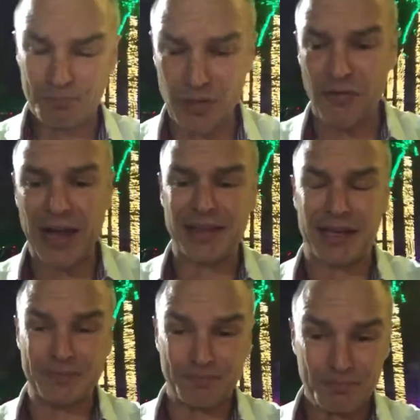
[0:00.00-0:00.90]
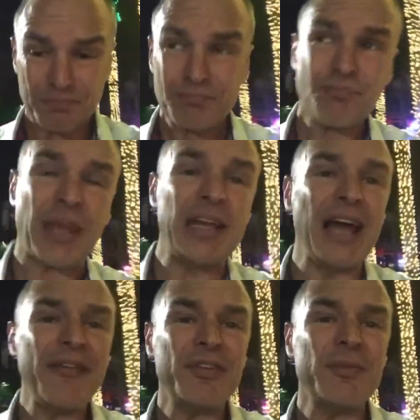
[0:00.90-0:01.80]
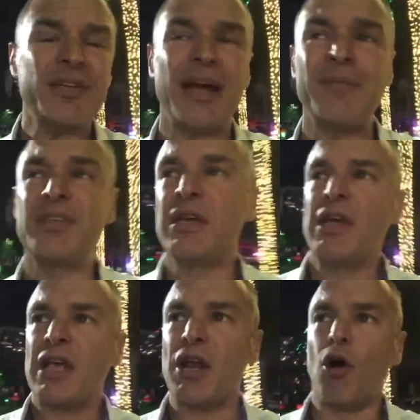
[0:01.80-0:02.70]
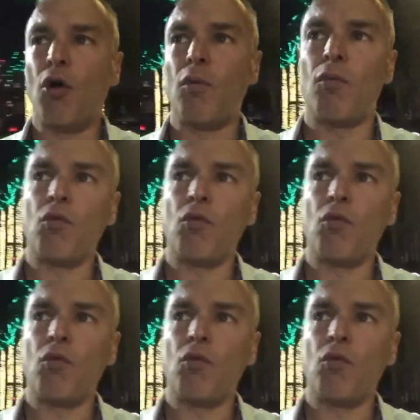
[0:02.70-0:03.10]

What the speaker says: the fact that in life sometimes, you know,